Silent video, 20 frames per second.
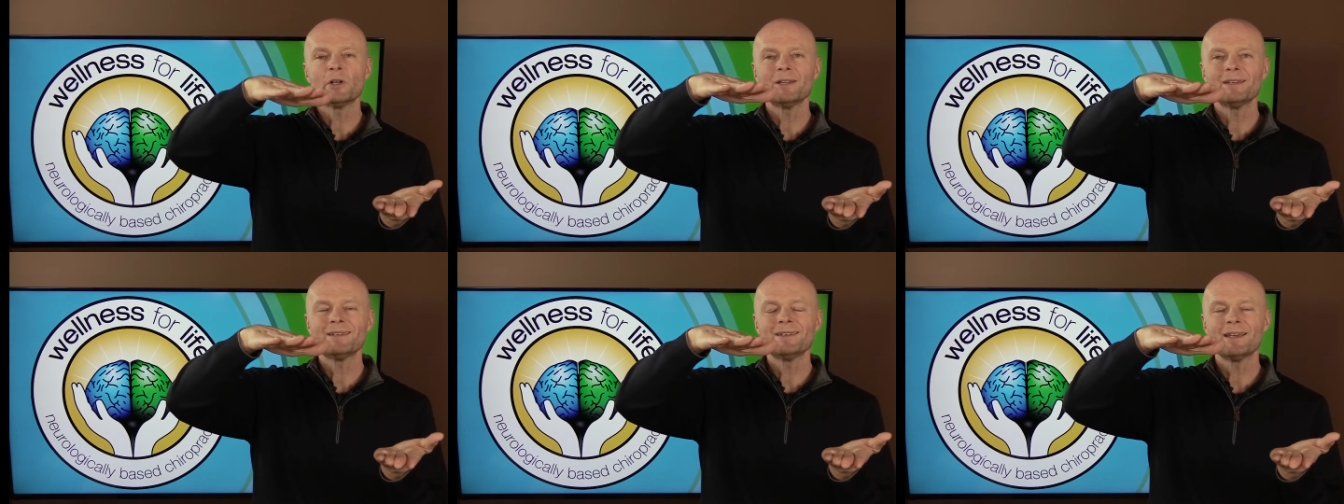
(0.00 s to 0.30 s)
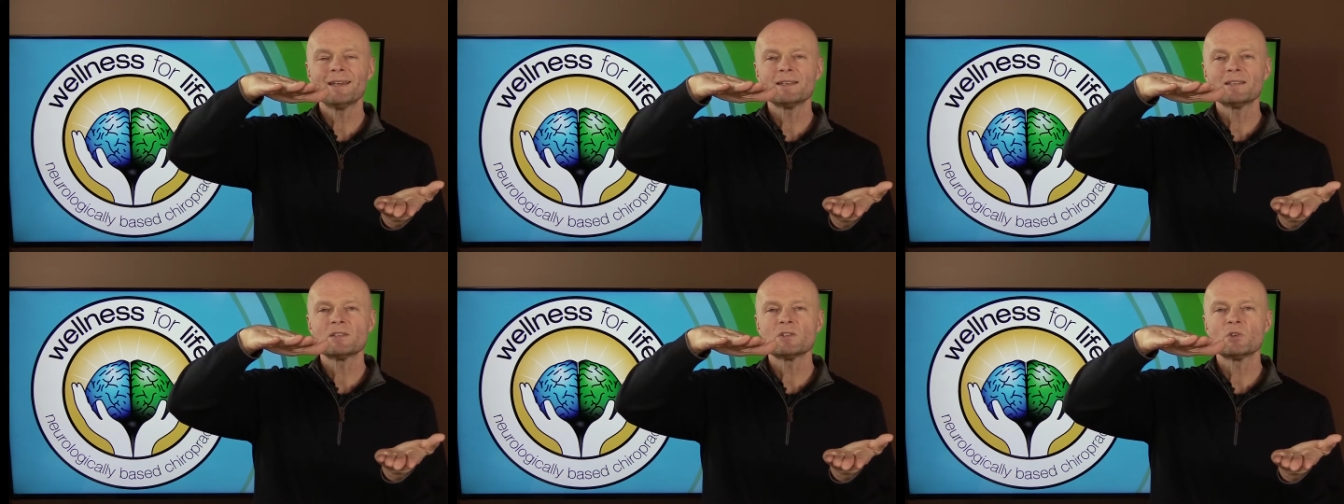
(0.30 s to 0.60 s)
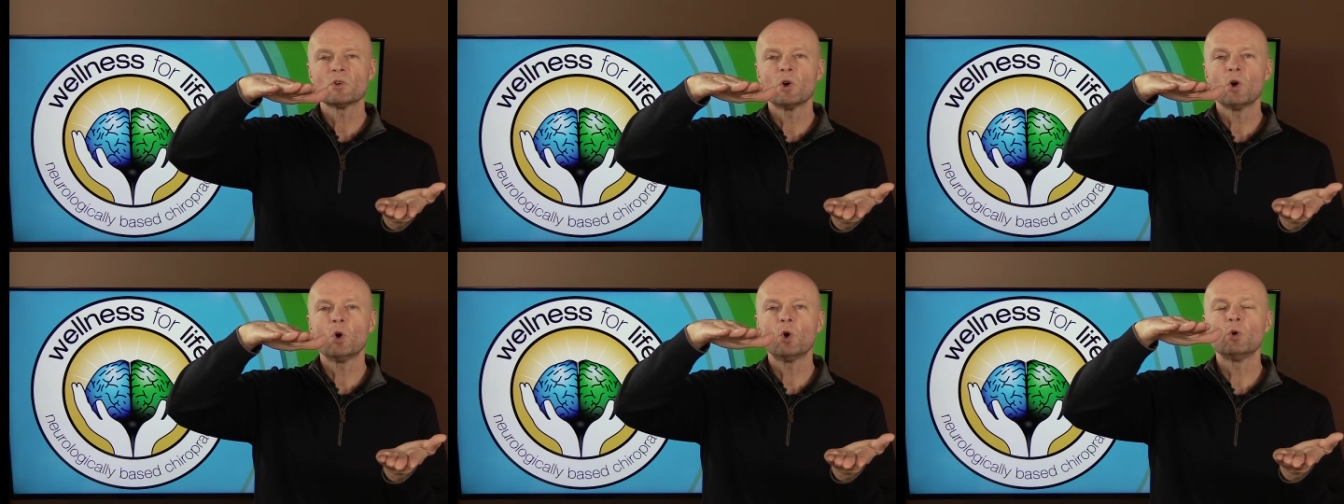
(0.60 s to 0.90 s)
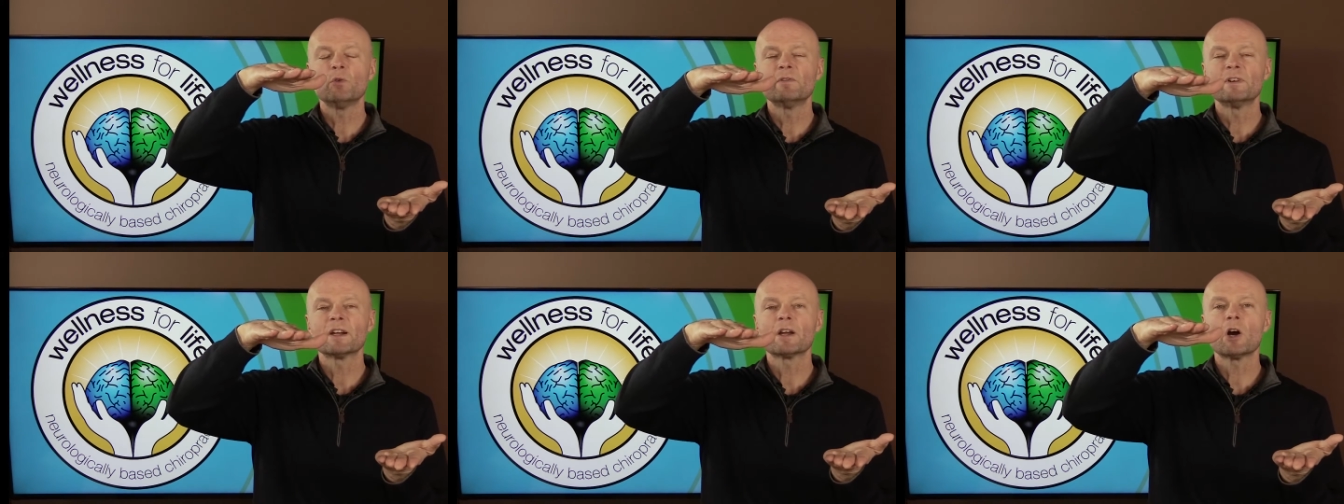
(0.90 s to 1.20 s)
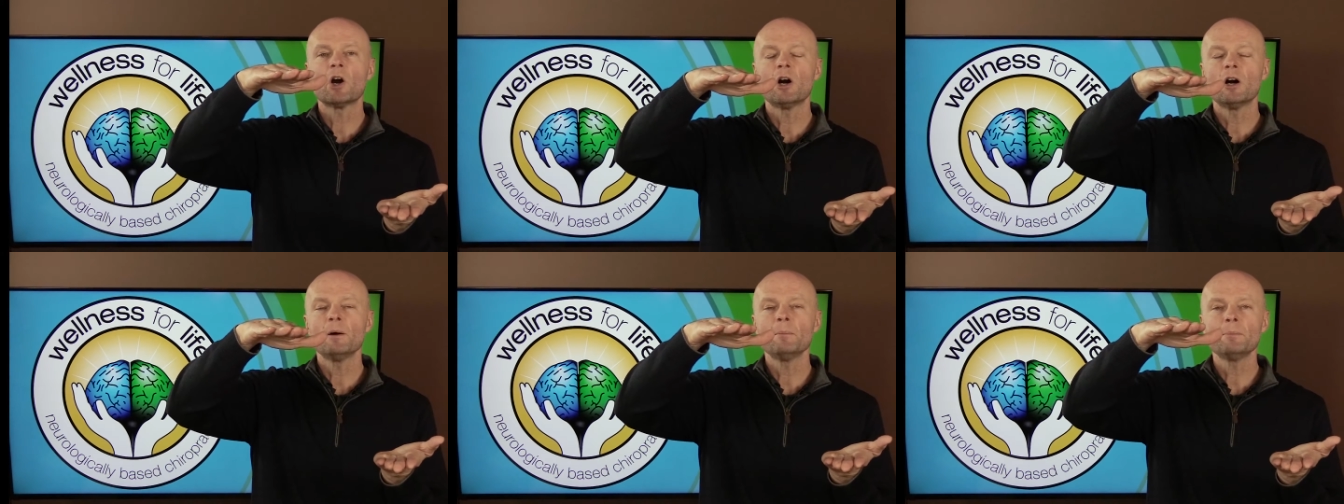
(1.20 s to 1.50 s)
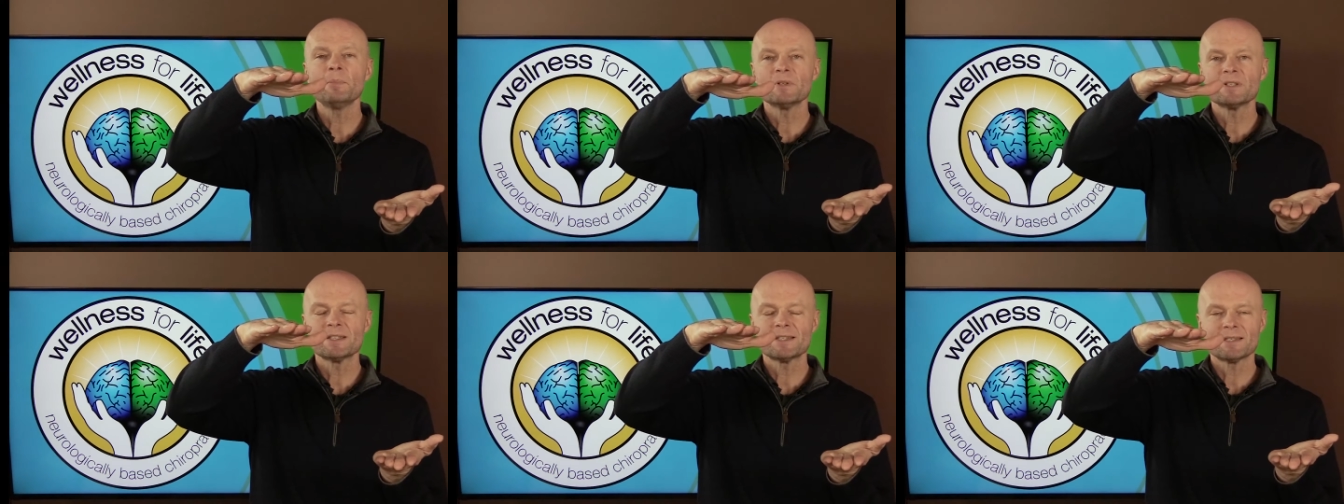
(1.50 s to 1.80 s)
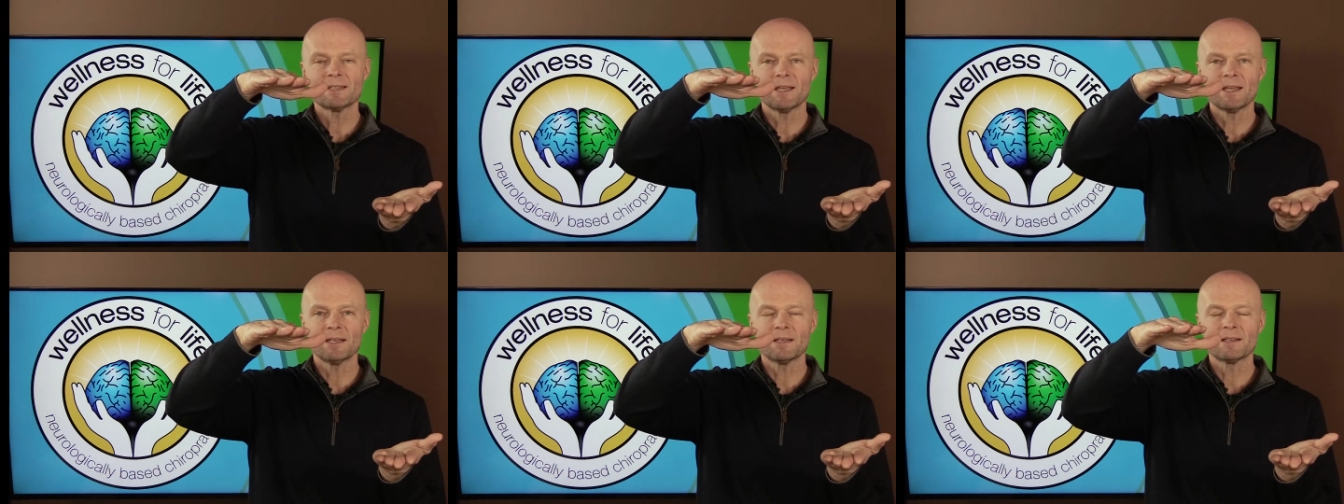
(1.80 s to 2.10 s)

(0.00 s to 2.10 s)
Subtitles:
tends to overcompensate,